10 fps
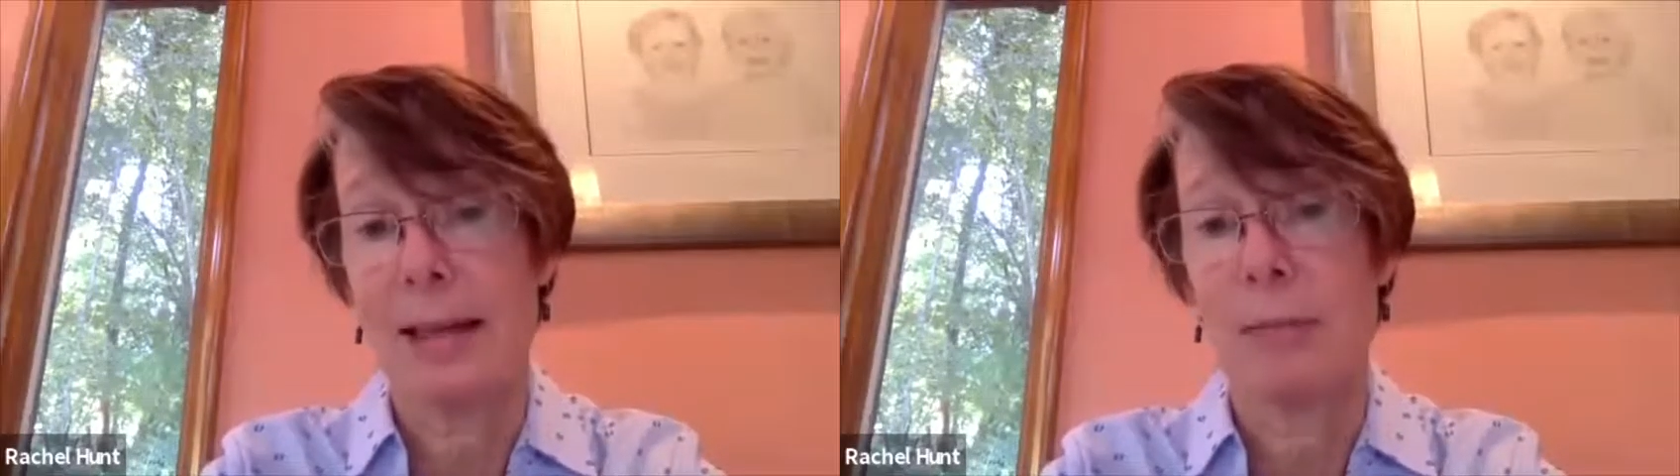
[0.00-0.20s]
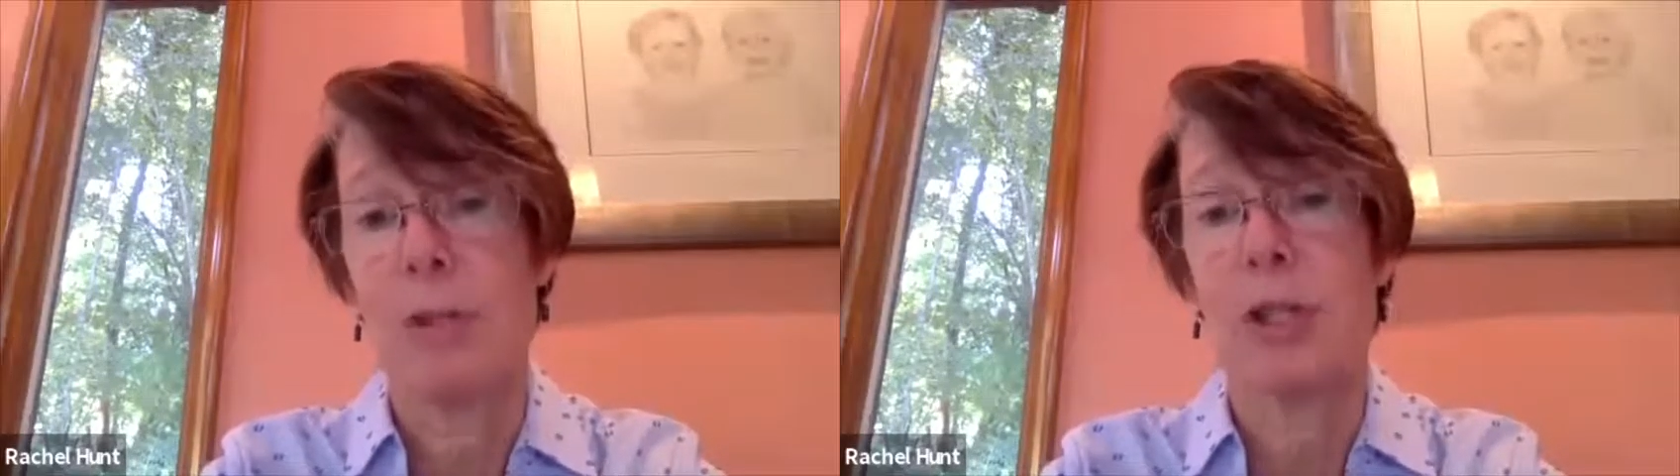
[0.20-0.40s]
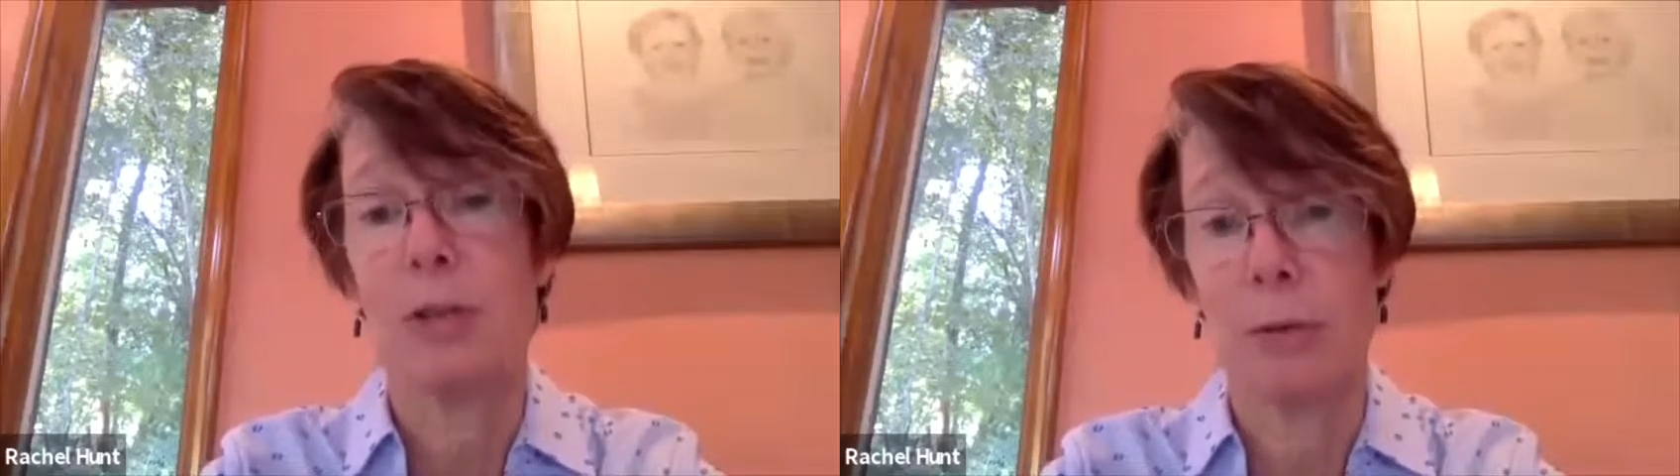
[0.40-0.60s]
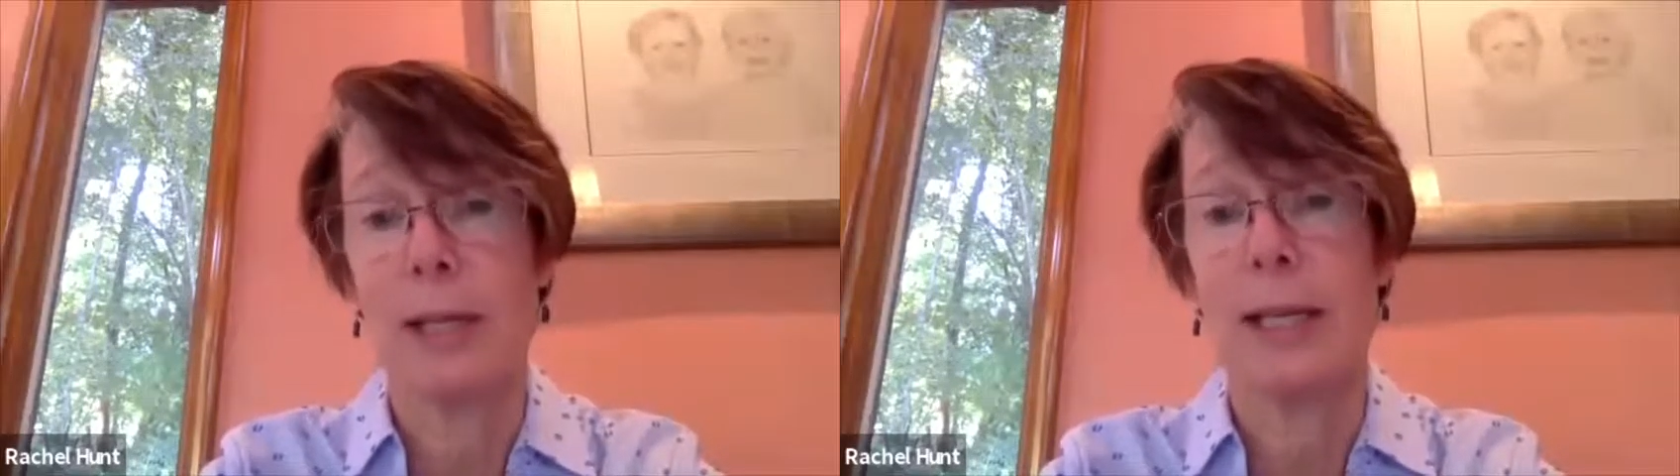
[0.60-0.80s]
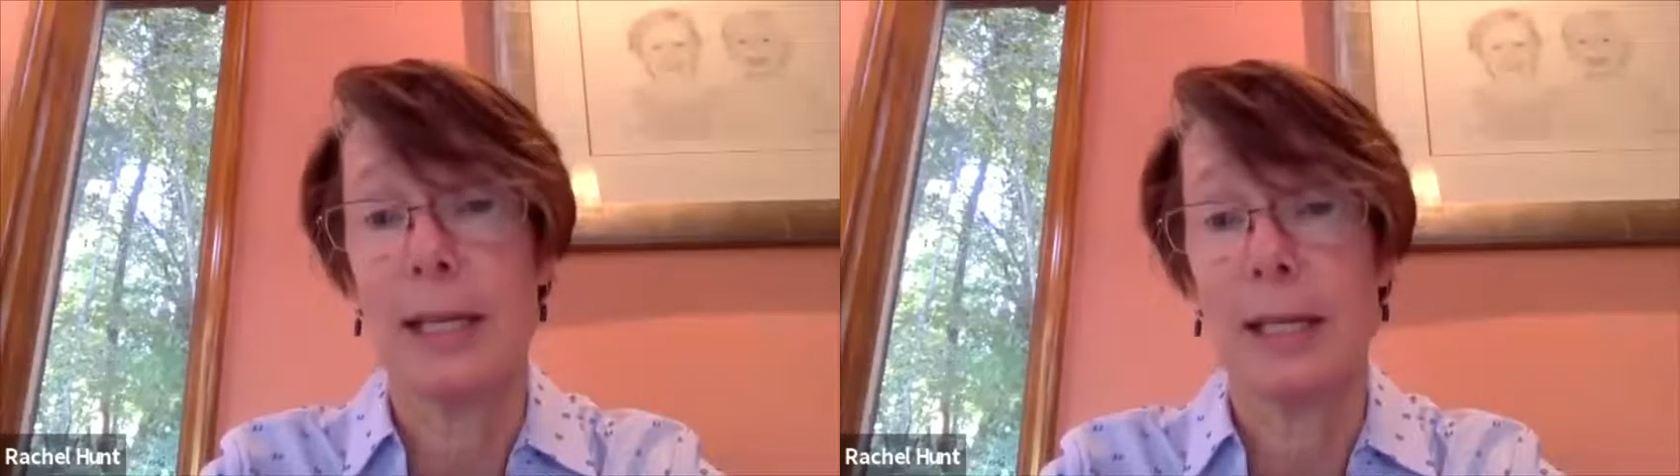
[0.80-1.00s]
which you
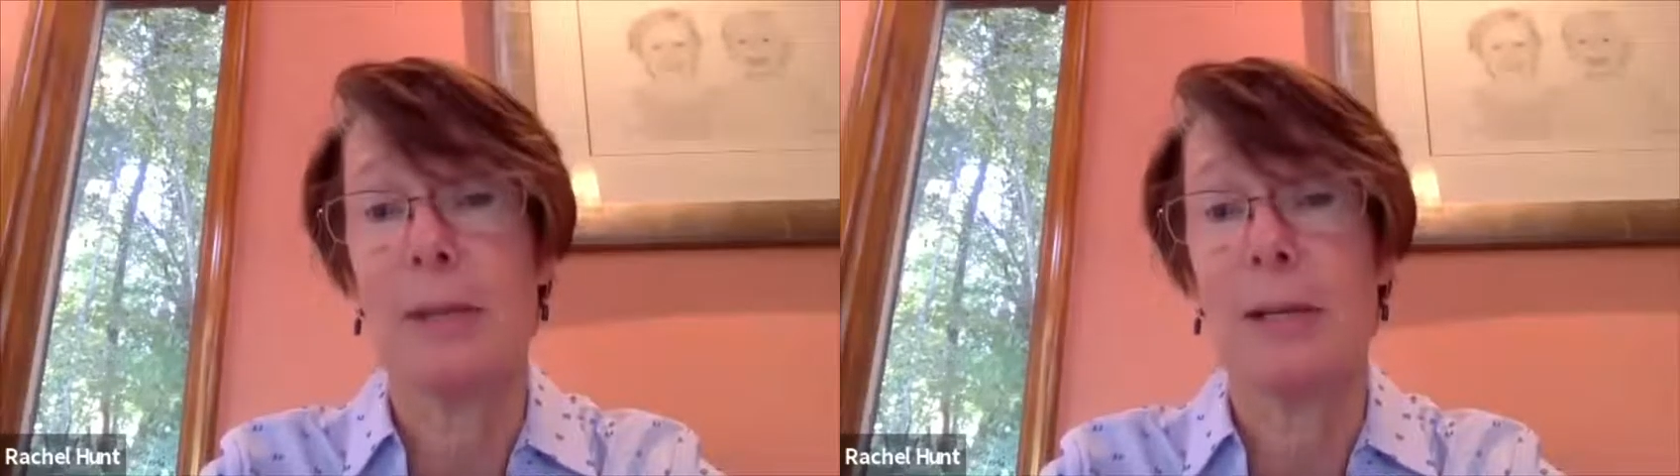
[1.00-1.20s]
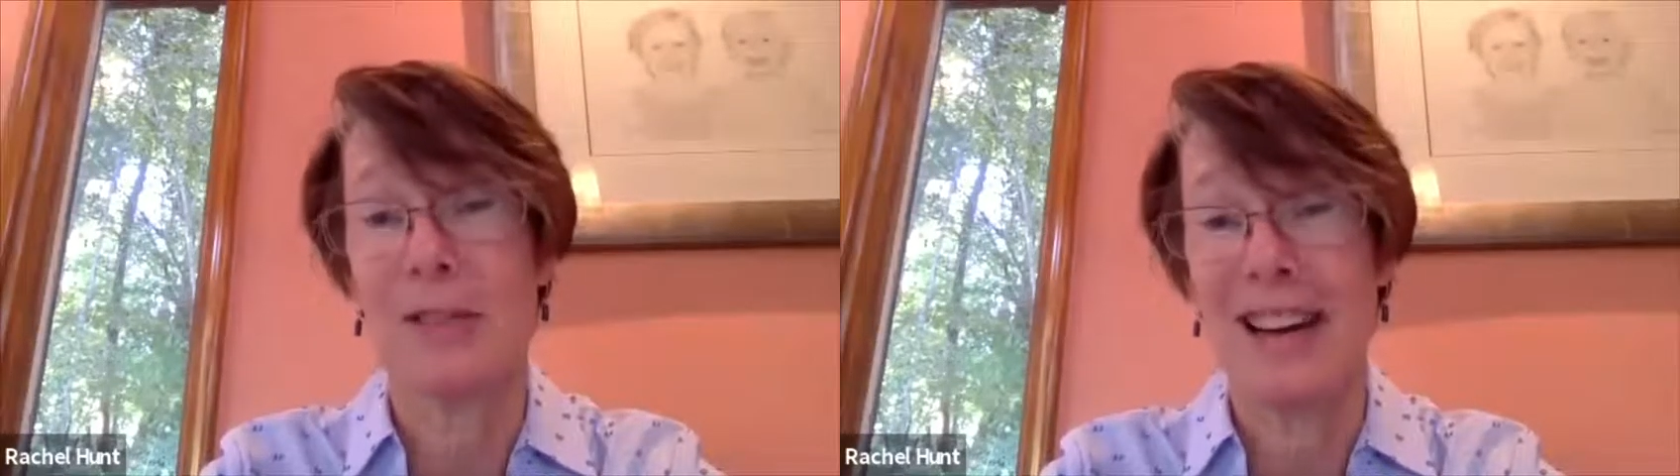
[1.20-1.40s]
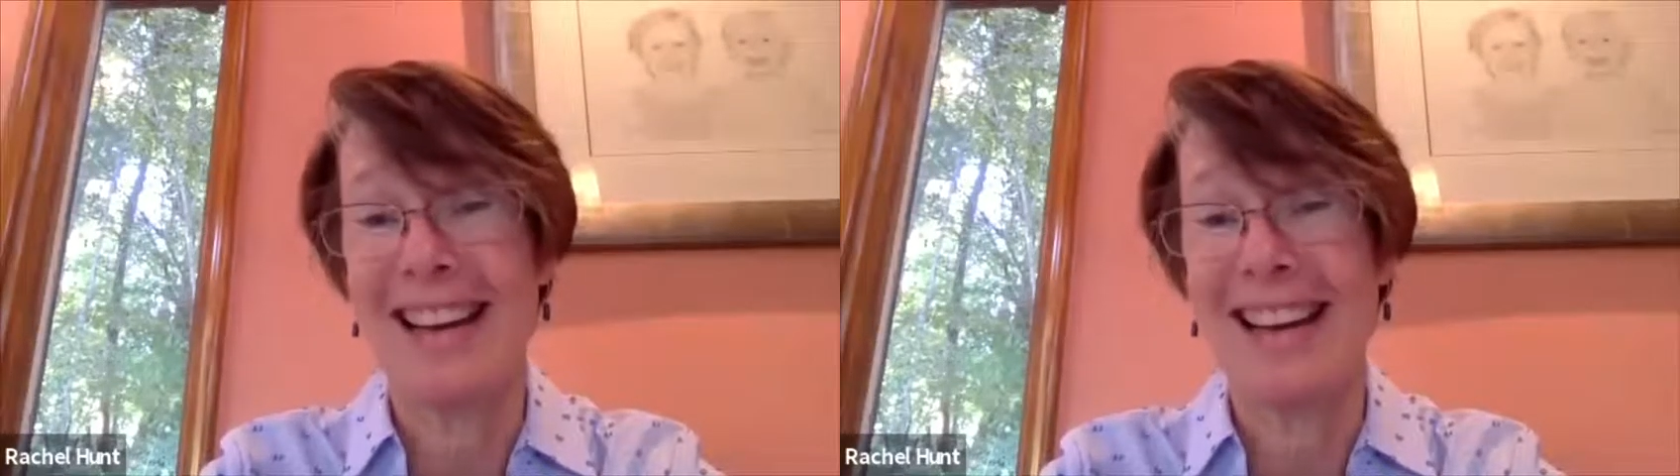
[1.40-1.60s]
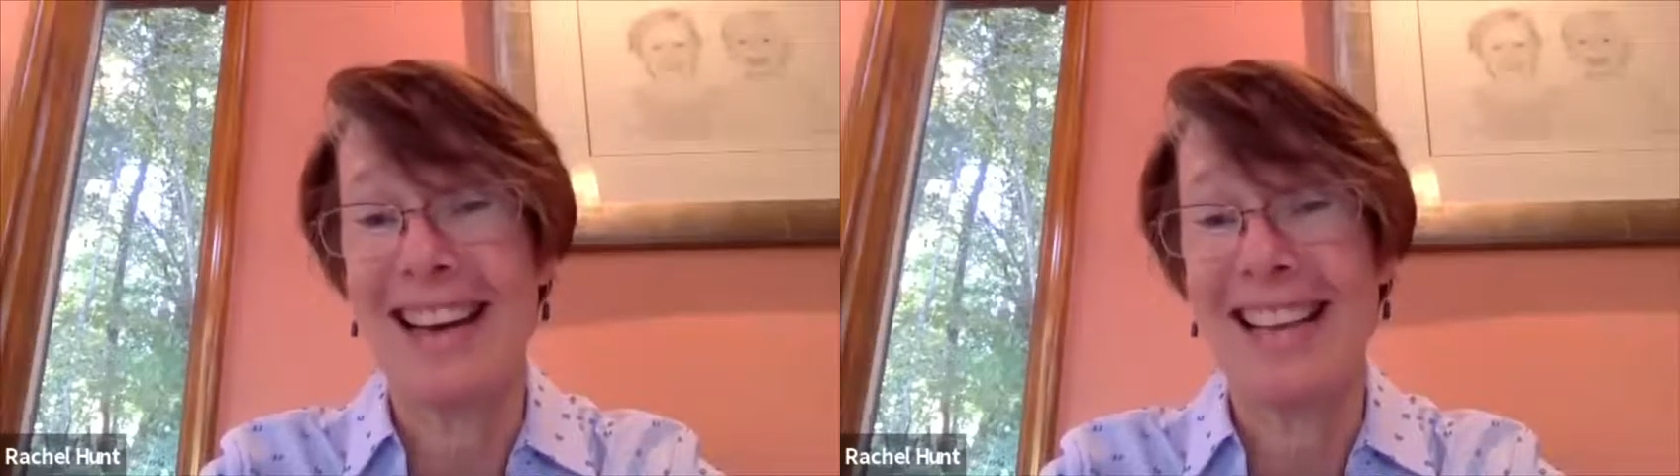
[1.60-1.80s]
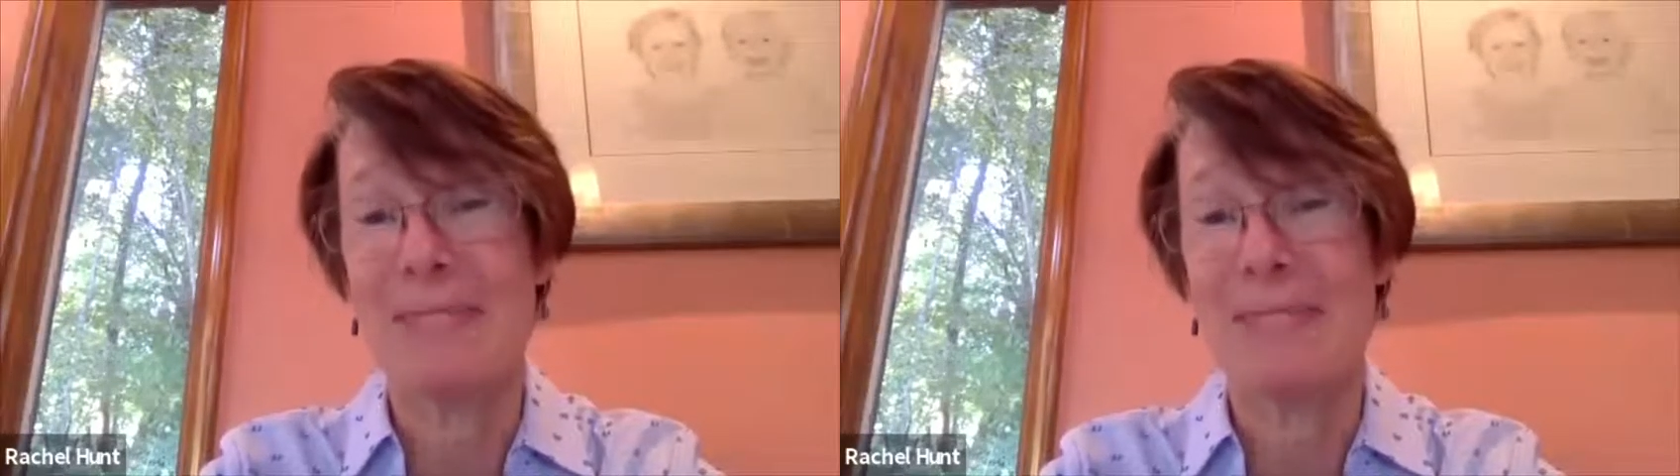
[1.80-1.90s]
really need to be great at